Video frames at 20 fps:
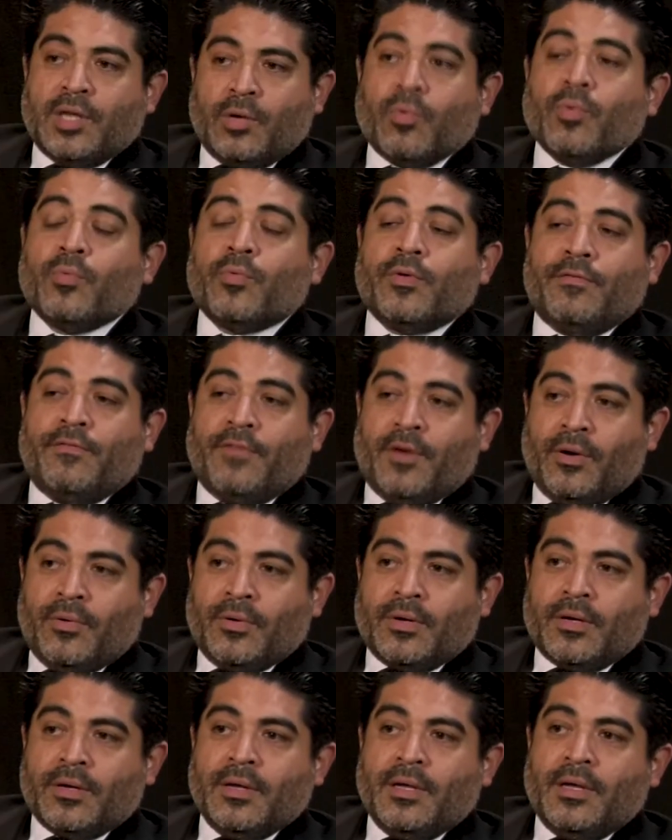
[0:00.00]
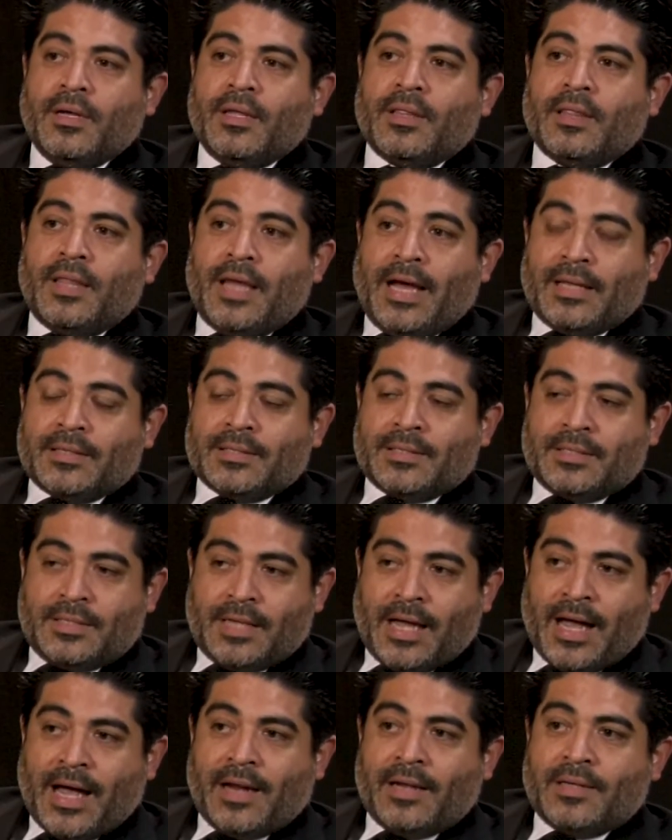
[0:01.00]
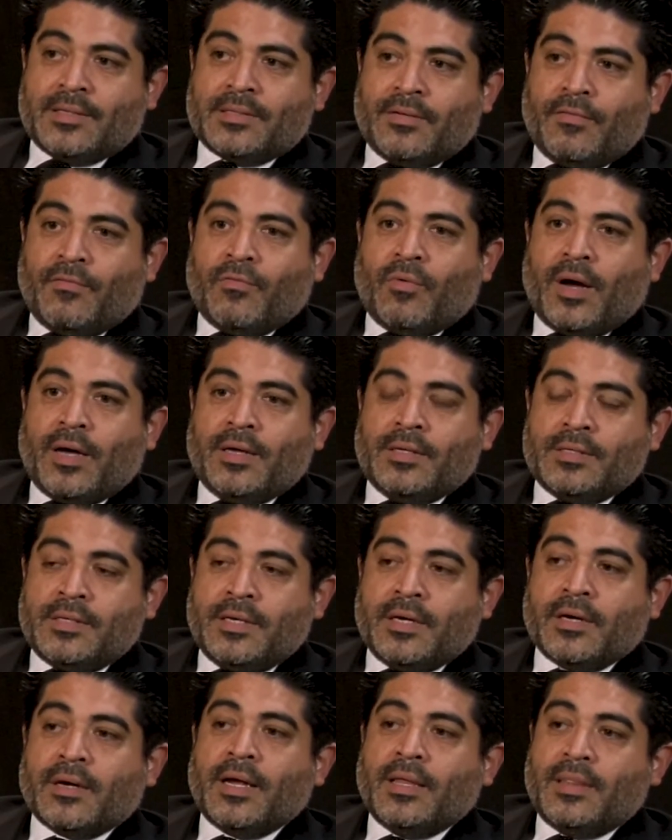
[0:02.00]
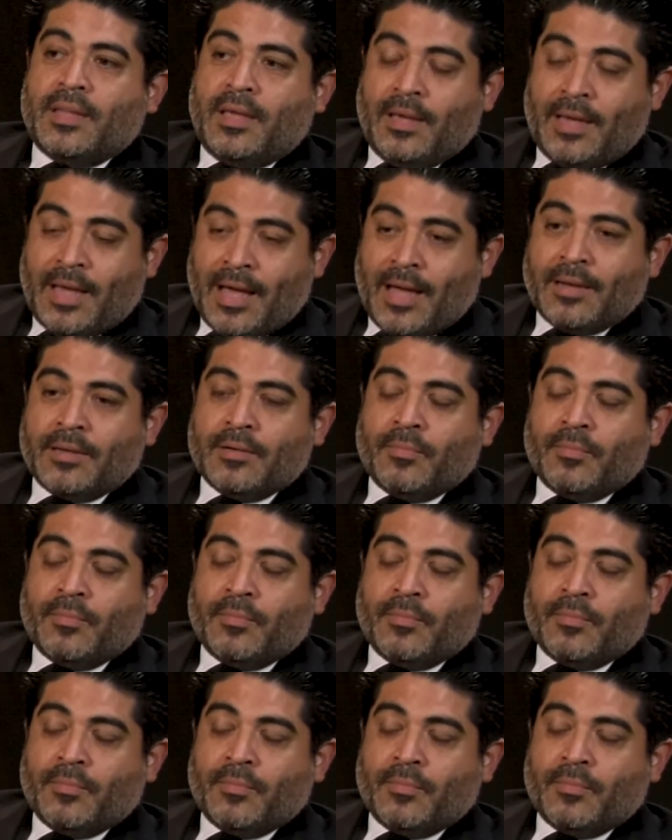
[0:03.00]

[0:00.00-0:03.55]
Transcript: will revoke that status of why he's here, and they can